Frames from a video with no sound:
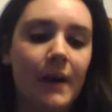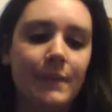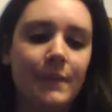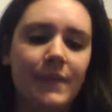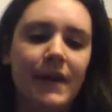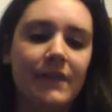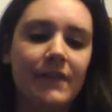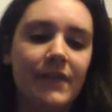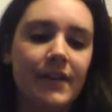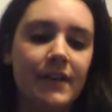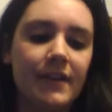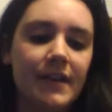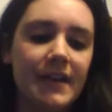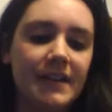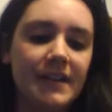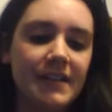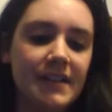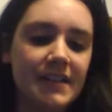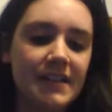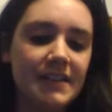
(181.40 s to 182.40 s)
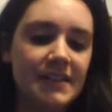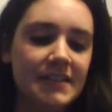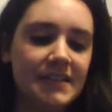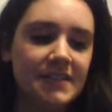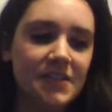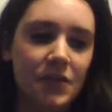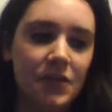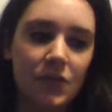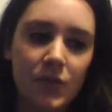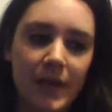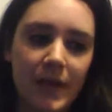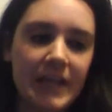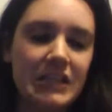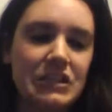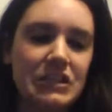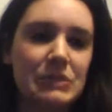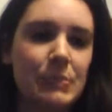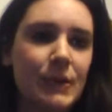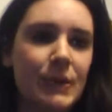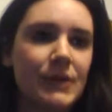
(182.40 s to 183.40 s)
I'm a very
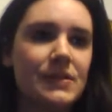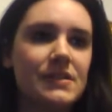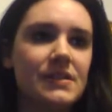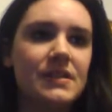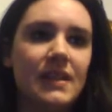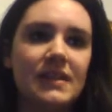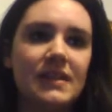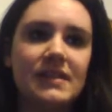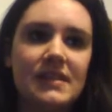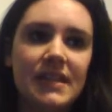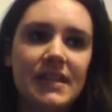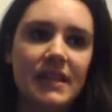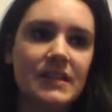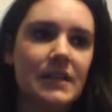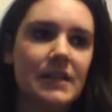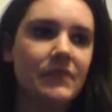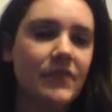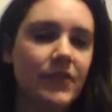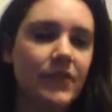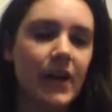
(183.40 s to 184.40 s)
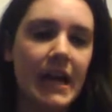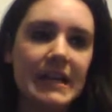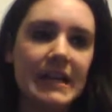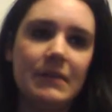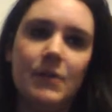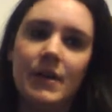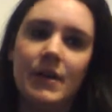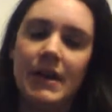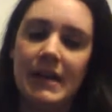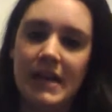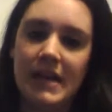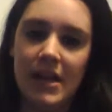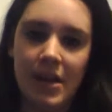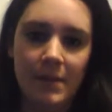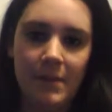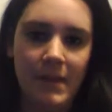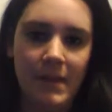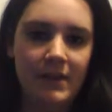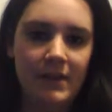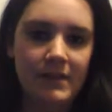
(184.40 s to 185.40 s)
courageous person. I stand up for anyone I care
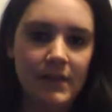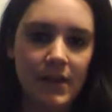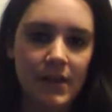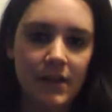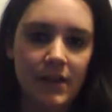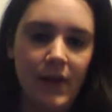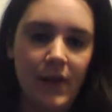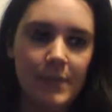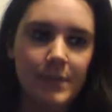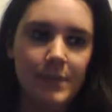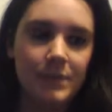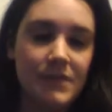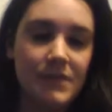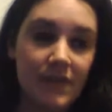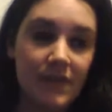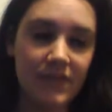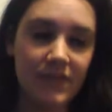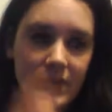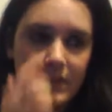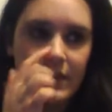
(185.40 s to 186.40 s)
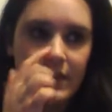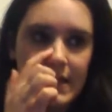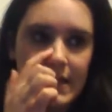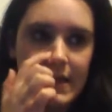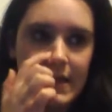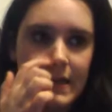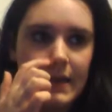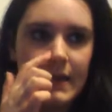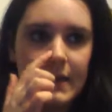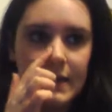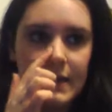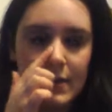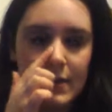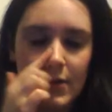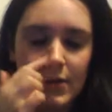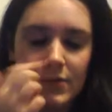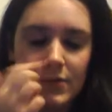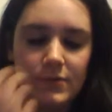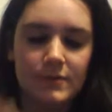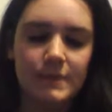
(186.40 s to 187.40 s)
about and love. I'm definitely you
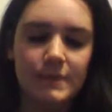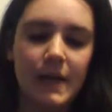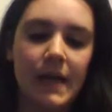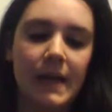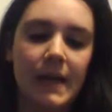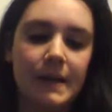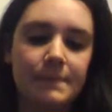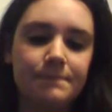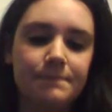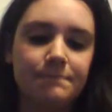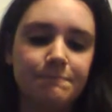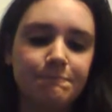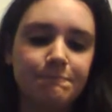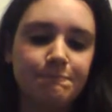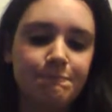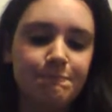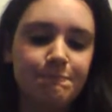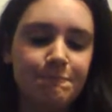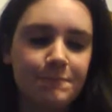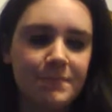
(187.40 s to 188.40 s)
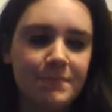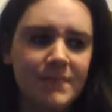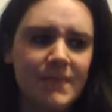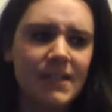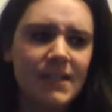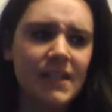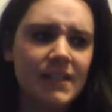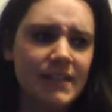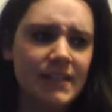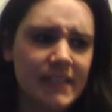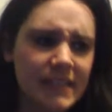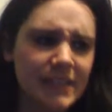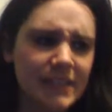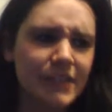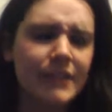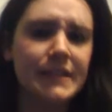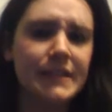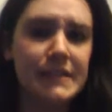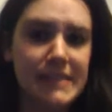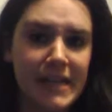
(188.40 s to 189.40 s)
know. Um, a
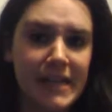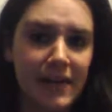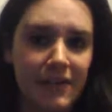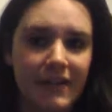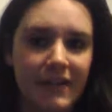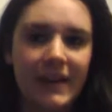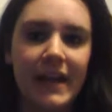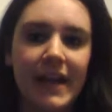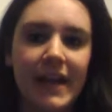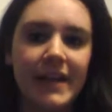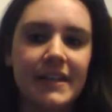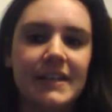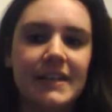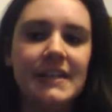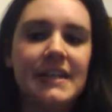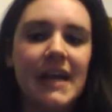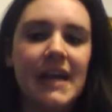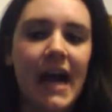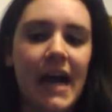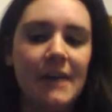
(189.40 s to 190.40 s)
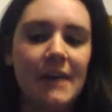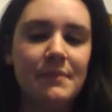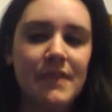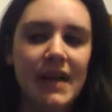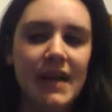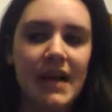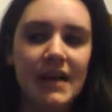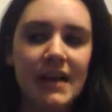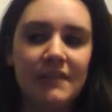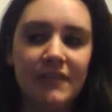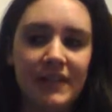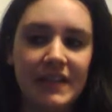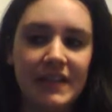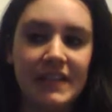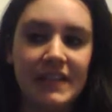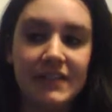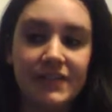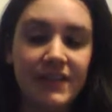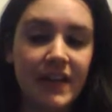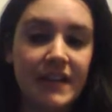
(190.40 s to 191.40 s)
leader and daring. I I'm not
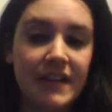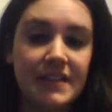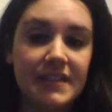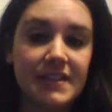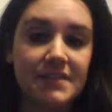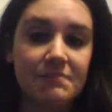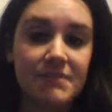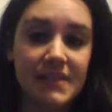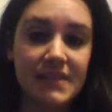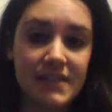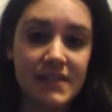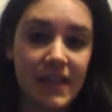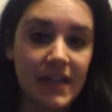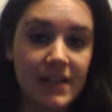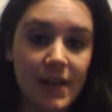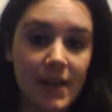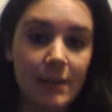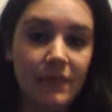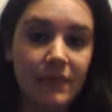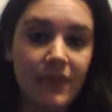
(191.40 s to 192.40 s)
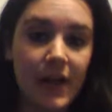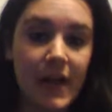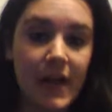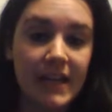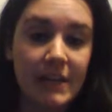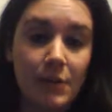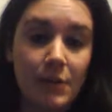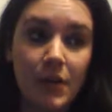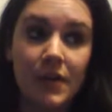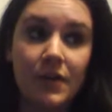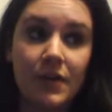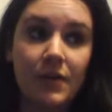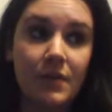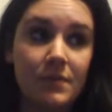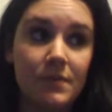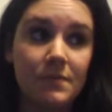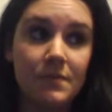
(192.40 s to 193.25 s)
really afraid to stand up for anyone